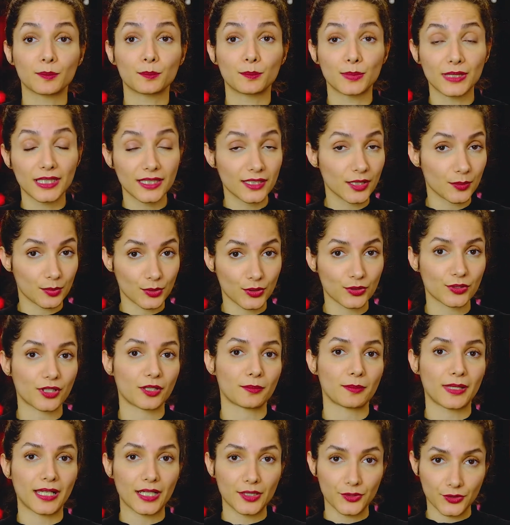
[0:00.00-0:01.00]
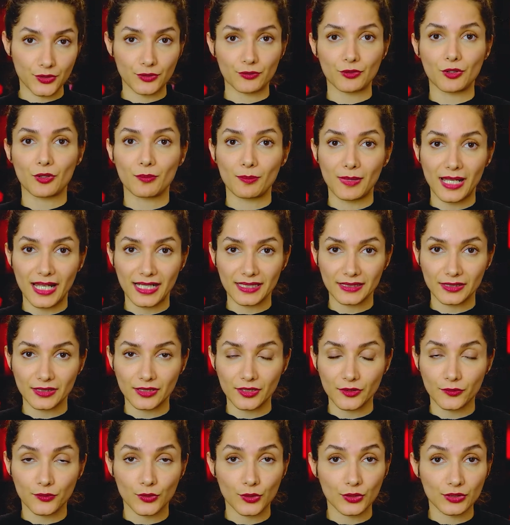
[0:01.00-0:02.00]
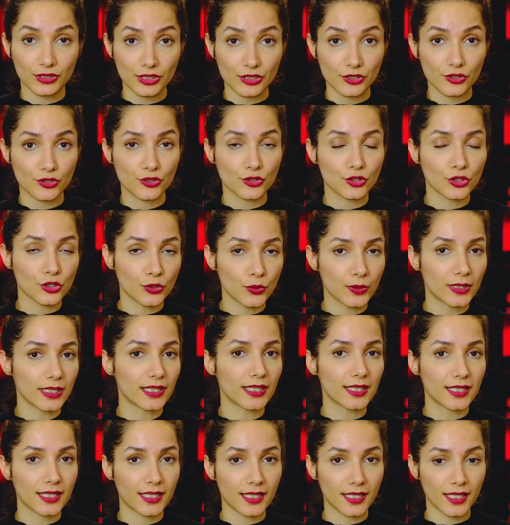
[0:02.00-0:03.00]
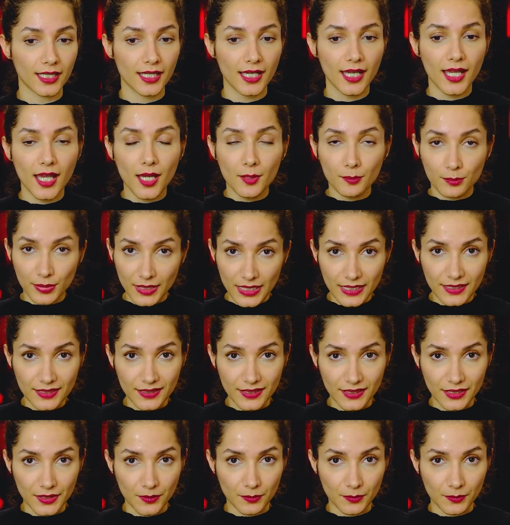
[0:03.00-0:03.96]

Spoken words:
be the product manager for Magna for this unique printer